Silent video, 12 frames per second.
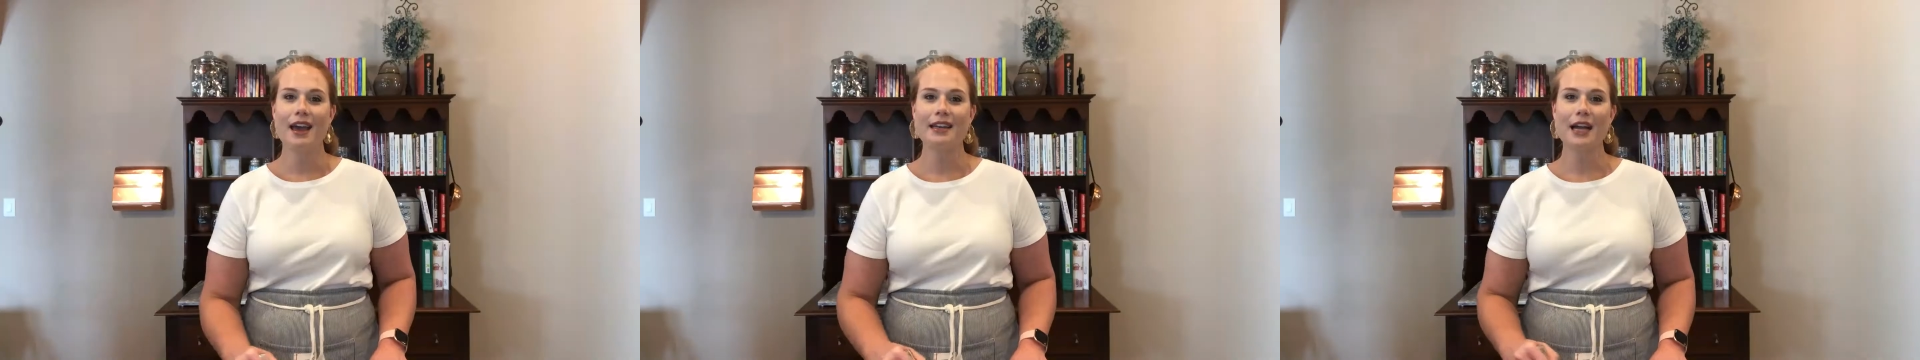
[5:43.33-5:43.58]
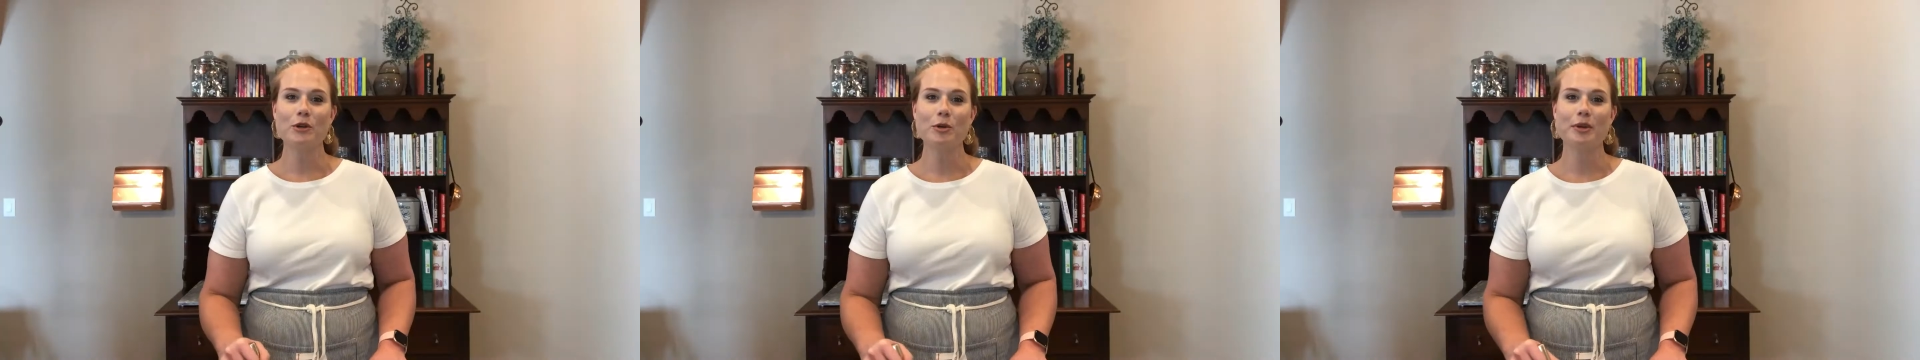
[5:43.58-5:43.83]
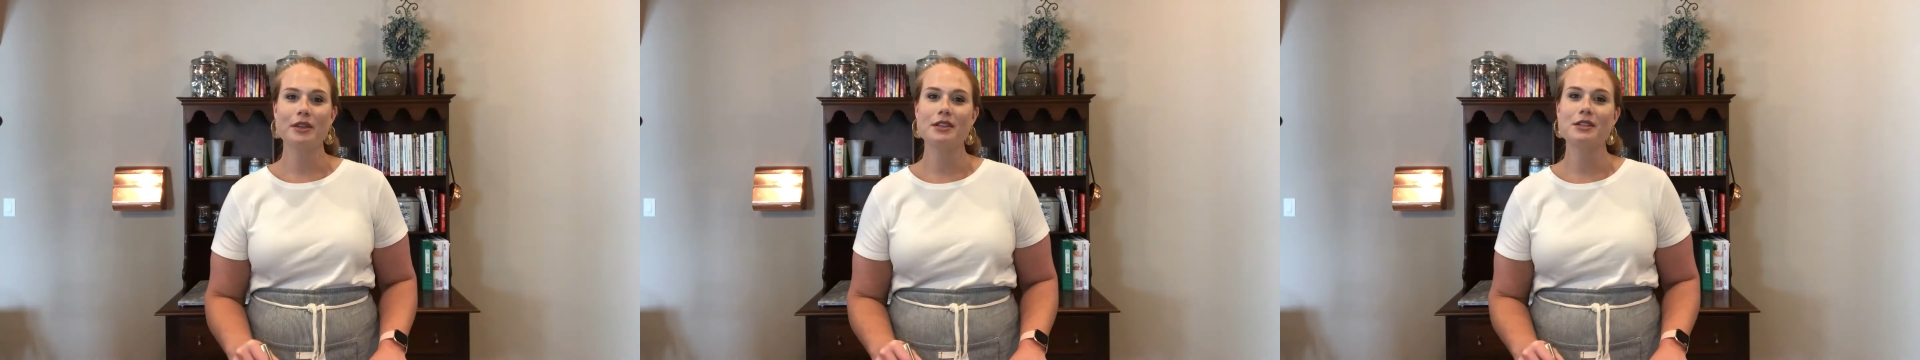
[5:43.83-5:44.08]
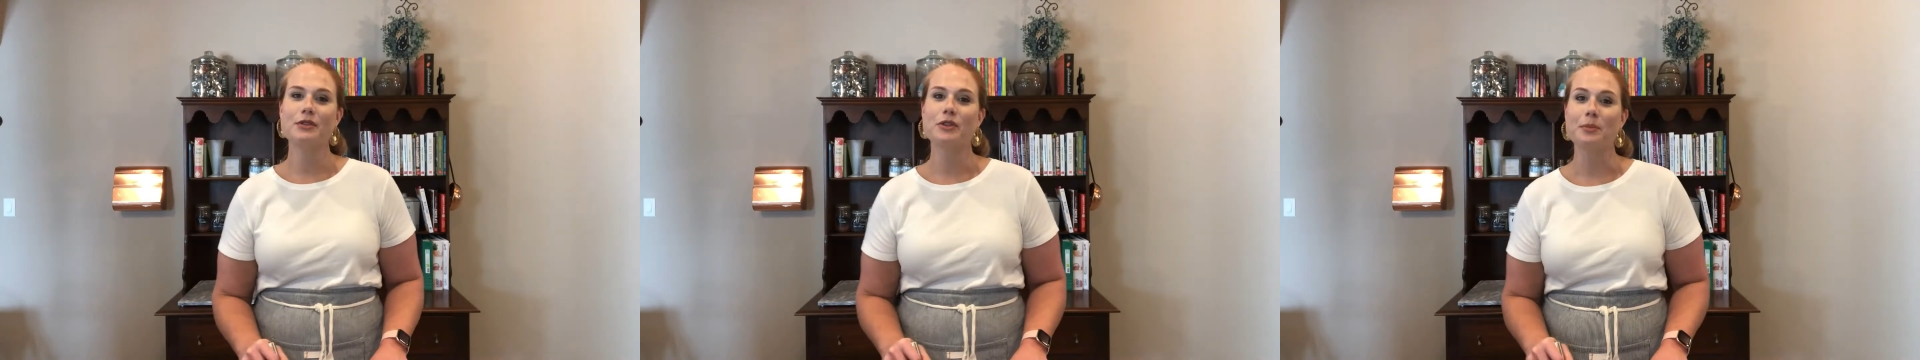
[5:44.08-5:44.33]
And now we'll put
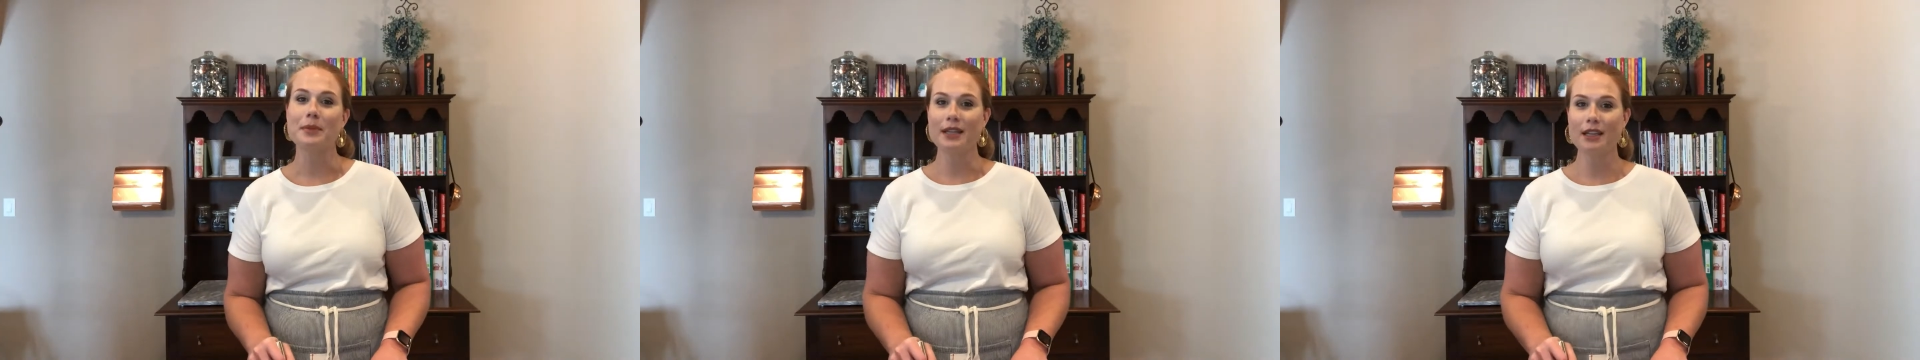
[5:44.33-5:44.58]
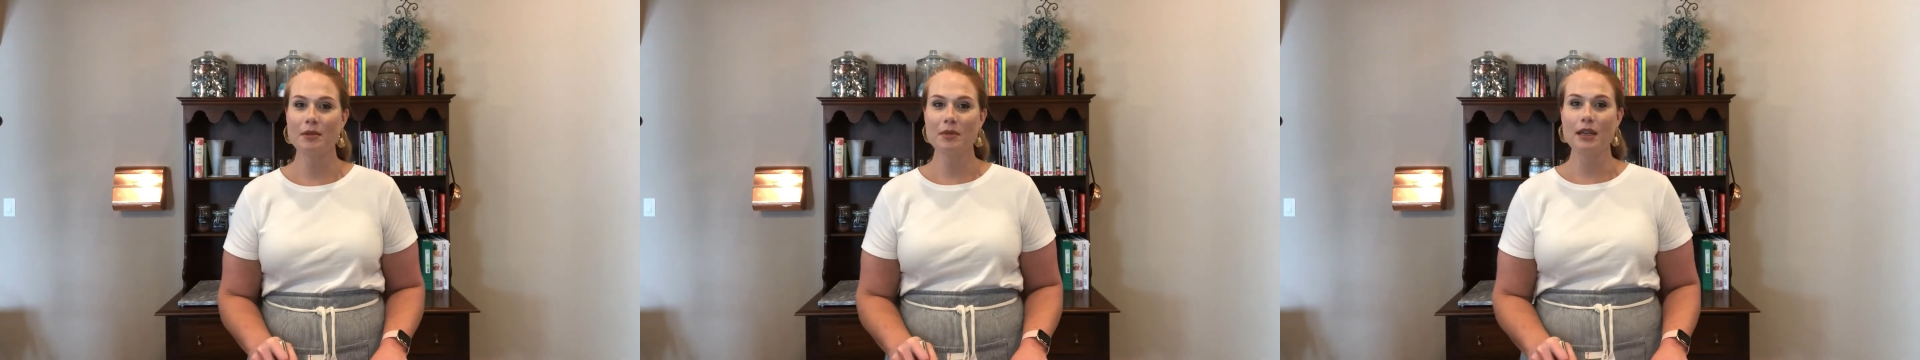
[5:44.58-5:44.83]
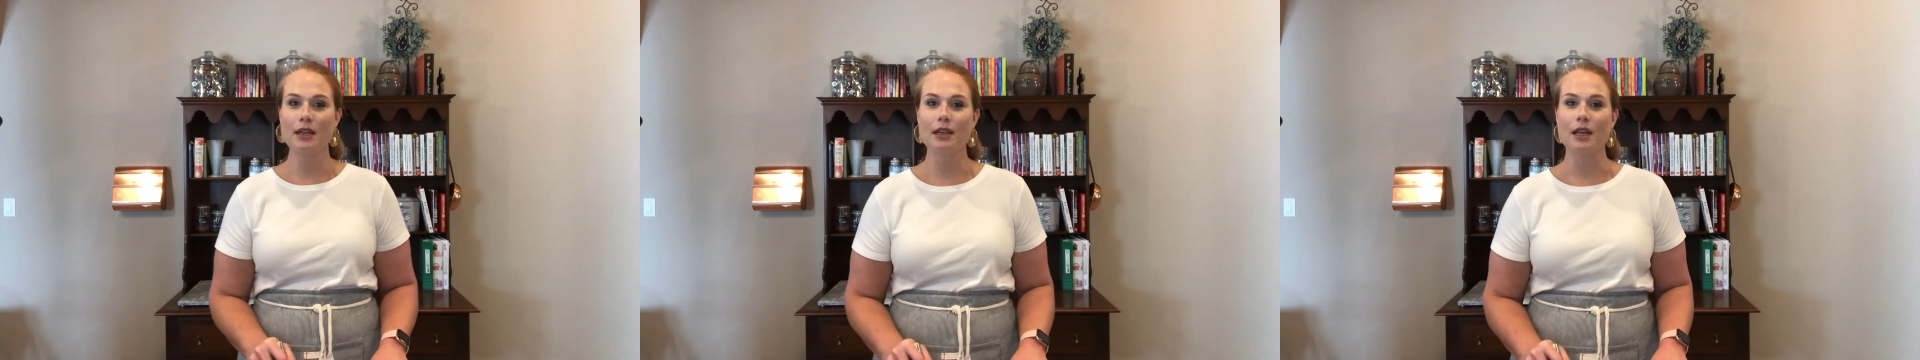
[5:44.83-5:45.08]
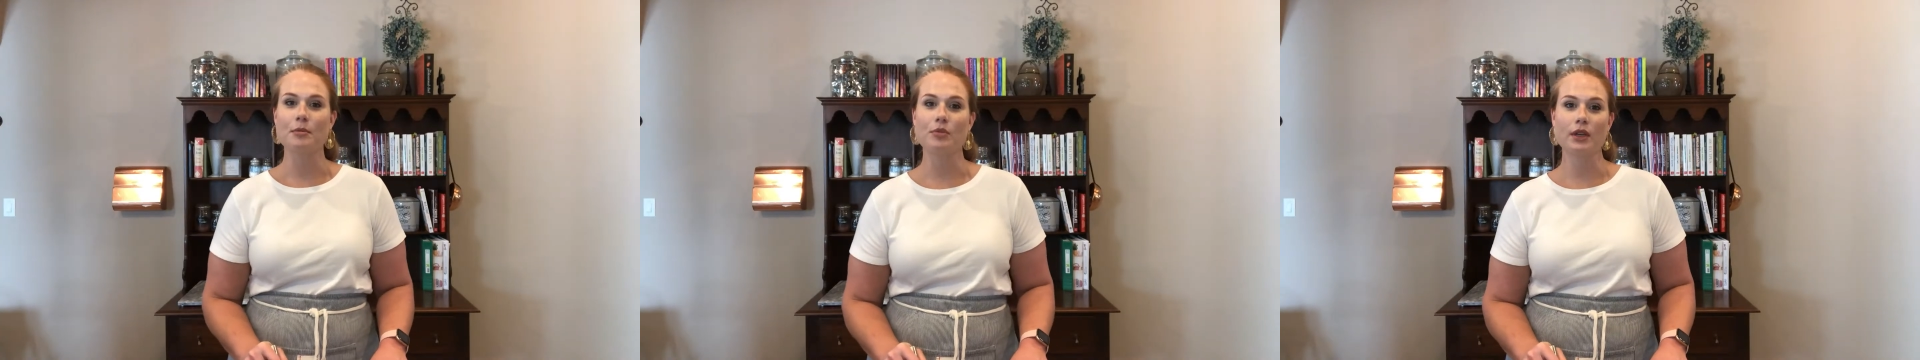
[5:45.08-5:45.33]
this over medium heat
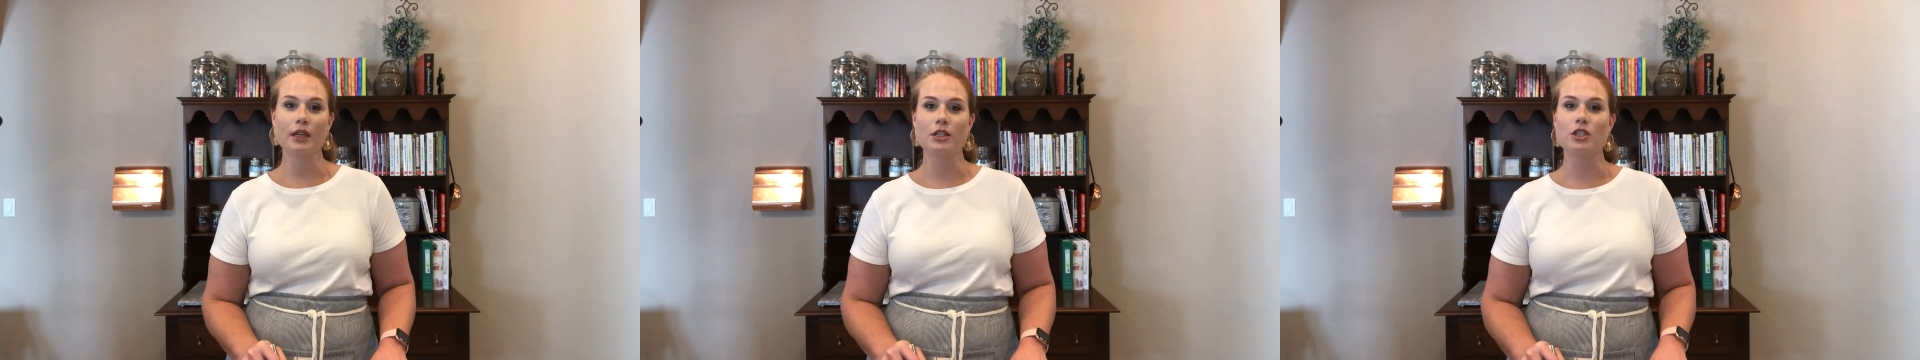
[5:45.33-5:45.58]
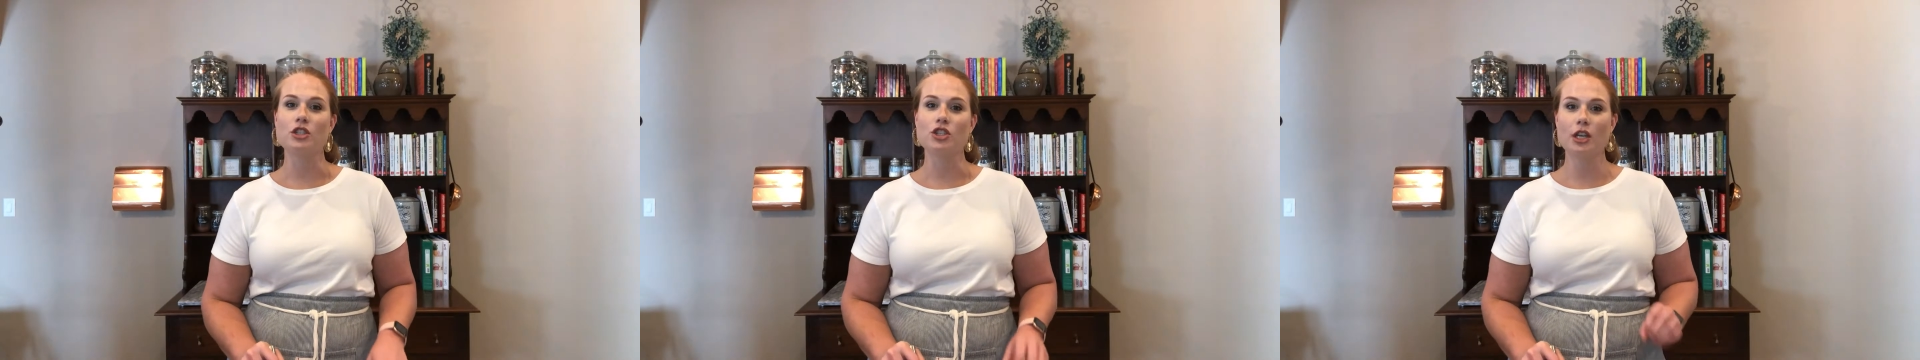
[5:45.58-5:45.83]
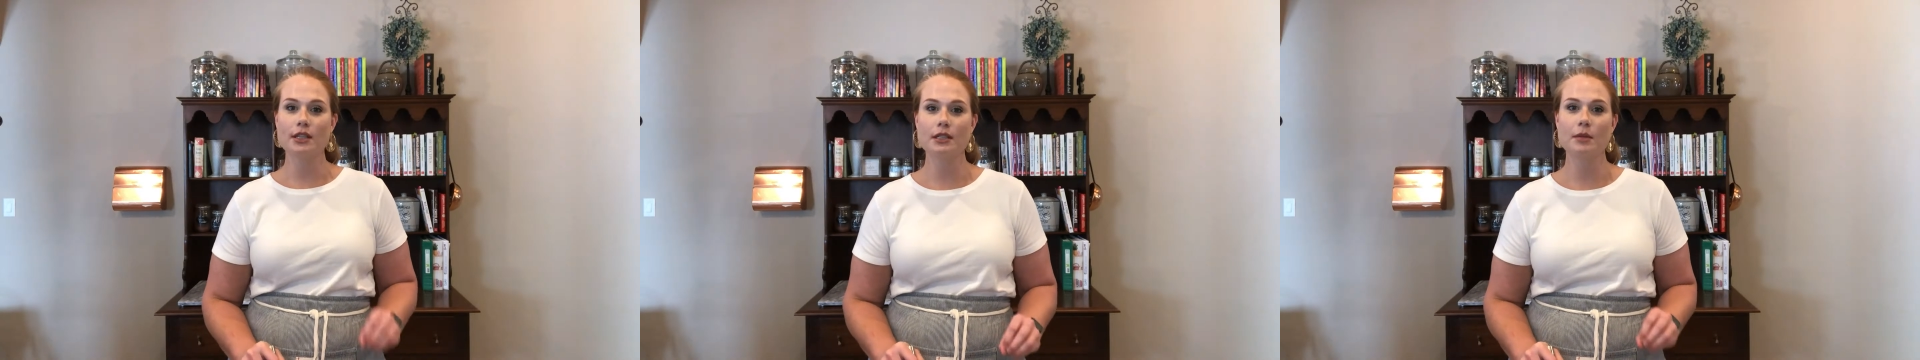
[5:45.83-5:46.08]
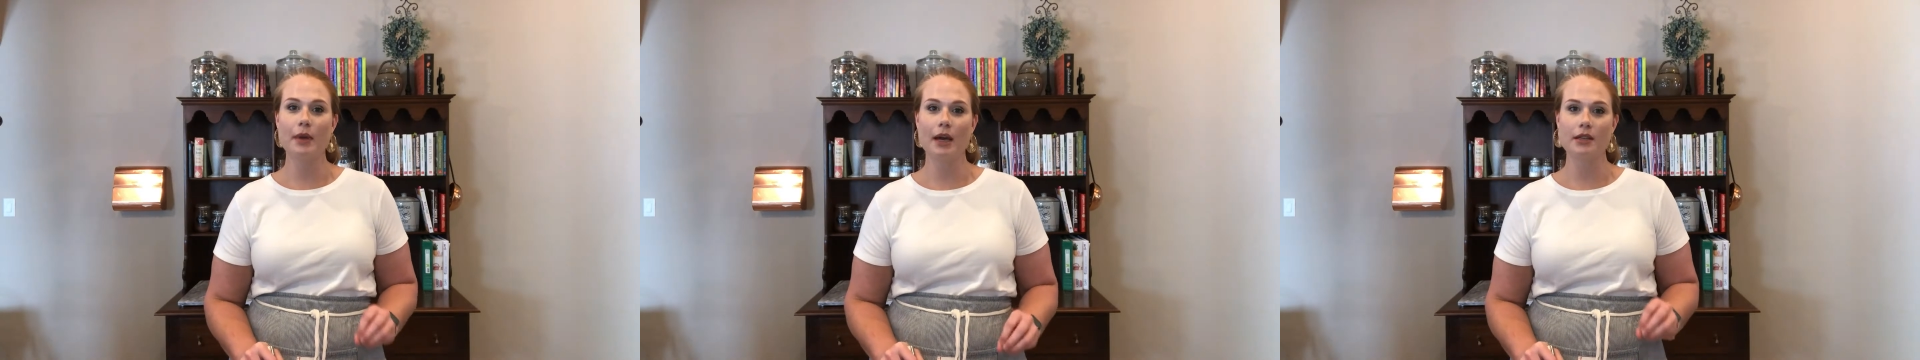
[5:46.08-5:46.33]
and bring it to just
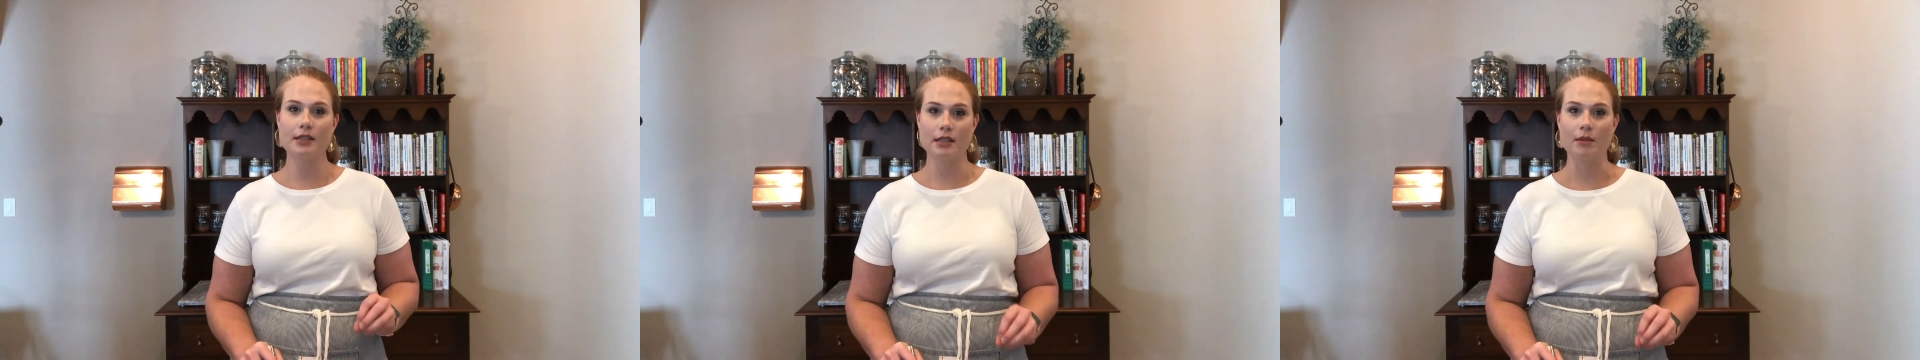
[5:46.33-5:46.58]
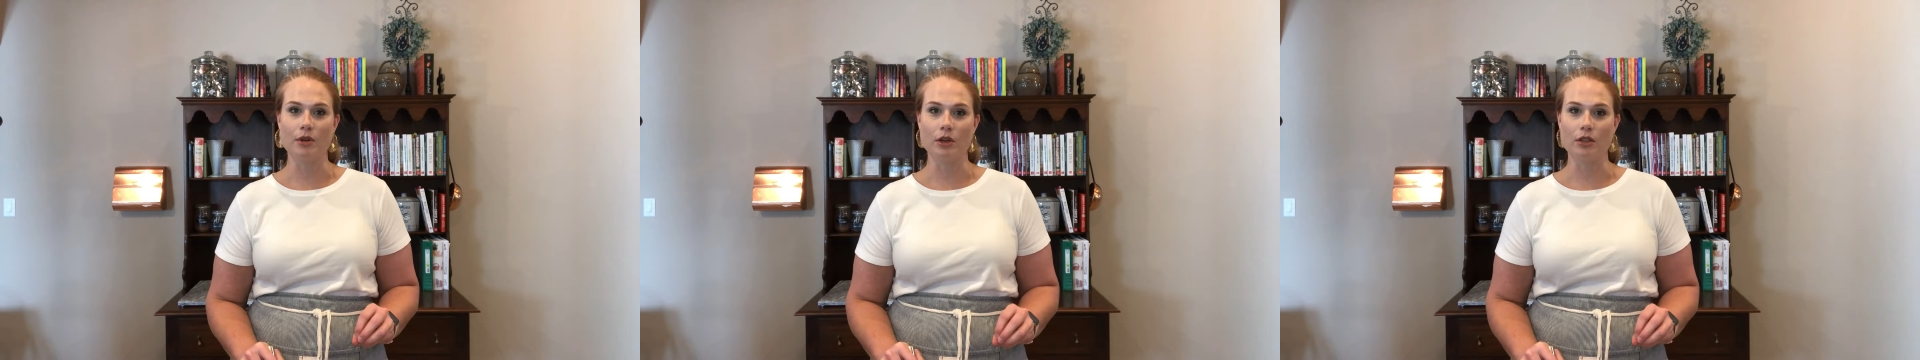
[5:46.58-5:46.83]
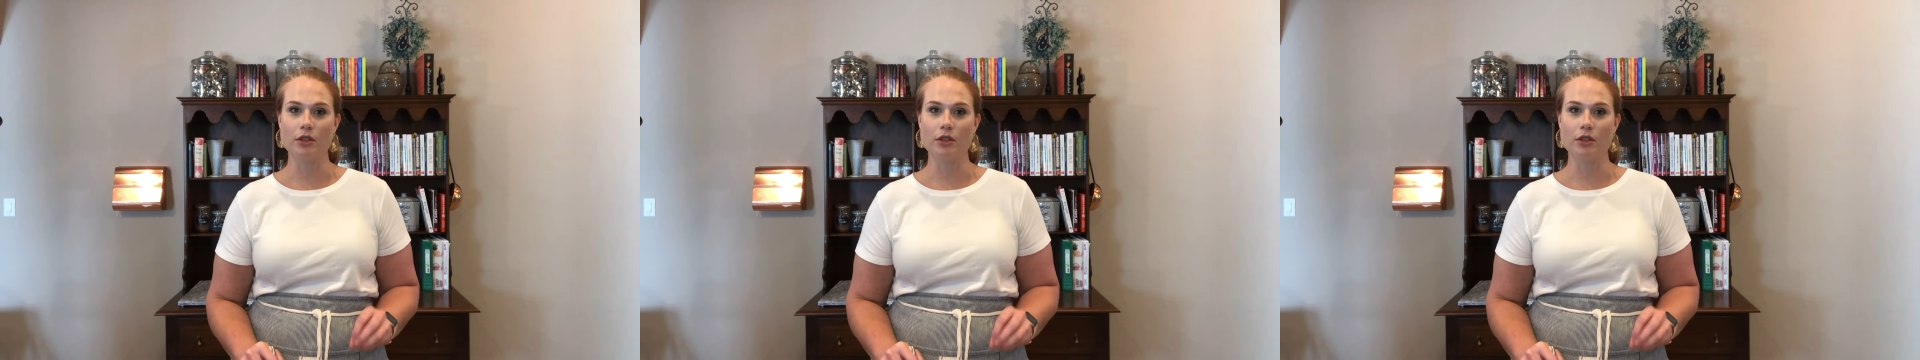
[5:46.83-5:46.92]
about a simmer.